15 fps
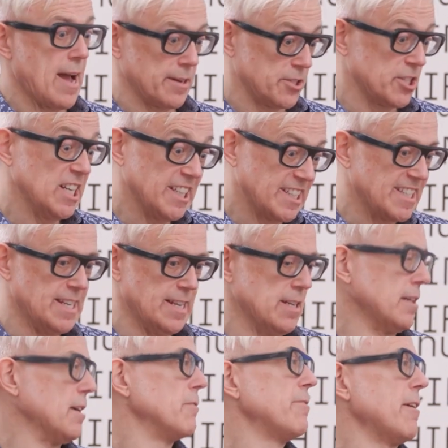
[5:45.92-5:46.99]
agility
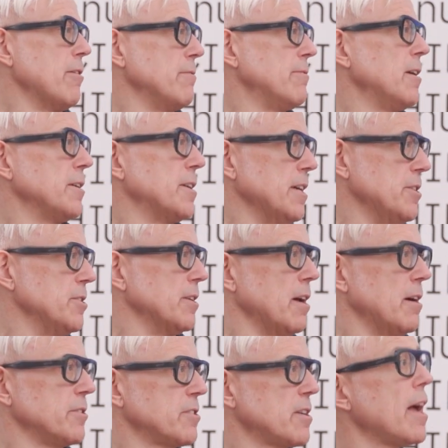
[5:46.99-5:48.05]
and unfair advantage at
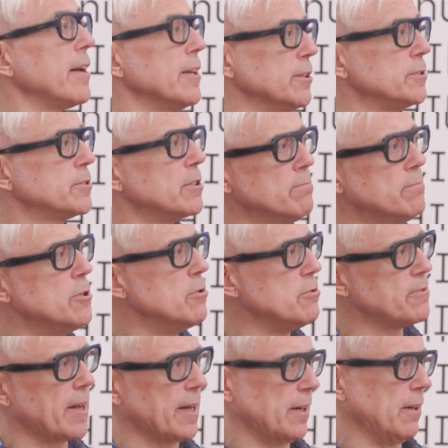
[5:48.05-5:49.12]
our scale to
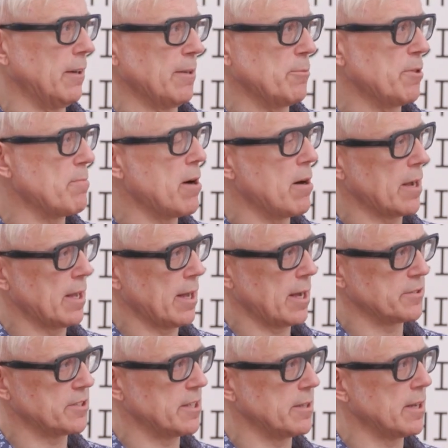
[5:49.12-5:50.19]
move and align with market
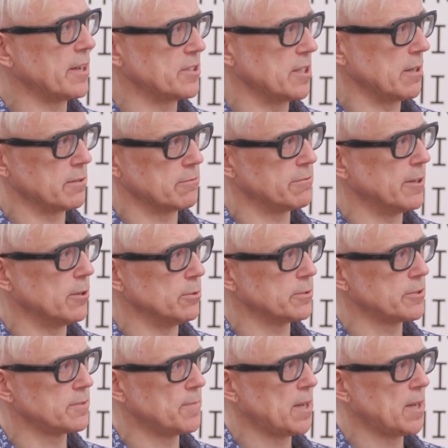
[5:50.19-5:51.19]
as it unfolds.